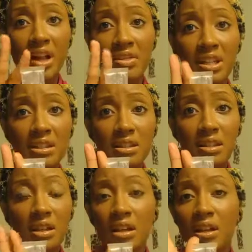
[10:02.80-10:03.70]
this
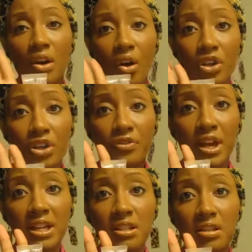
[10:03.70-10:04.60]
on your
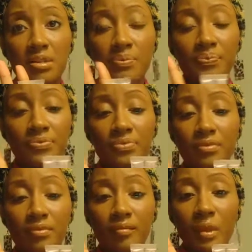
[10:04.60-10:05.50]
face
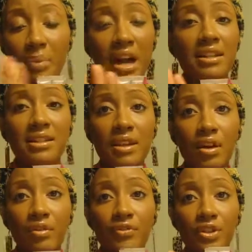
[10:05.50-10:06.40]
by
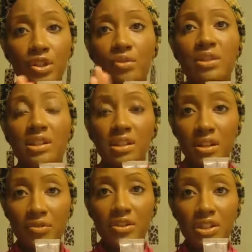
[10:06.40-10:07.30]
itself, you'll see the
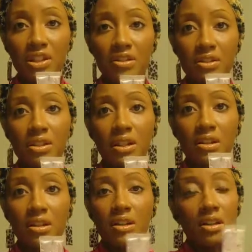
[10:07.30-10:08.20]
difference in your skin.
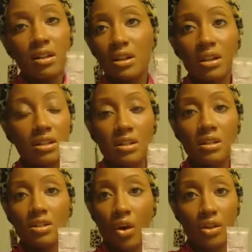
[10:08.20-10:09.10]

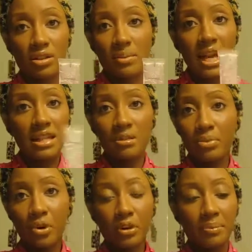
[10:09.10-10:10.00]
It's awesome. It hasn't
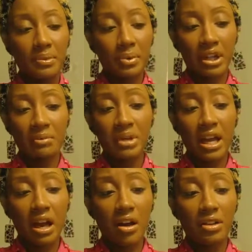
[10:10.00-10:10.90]
breaking me
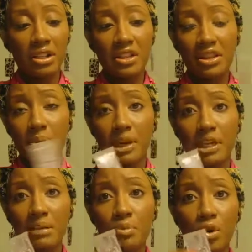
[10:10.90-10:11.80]
out or anything, but I
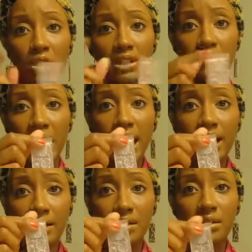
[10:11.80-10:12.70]
need more, and it's
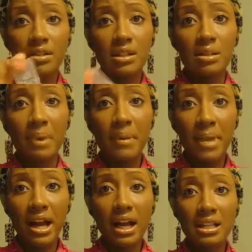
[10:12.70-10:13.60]
MAC. It's by
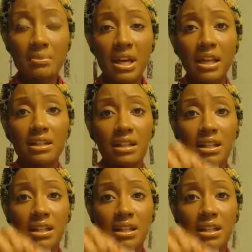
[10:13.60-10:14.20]
MAC Cosmetics, and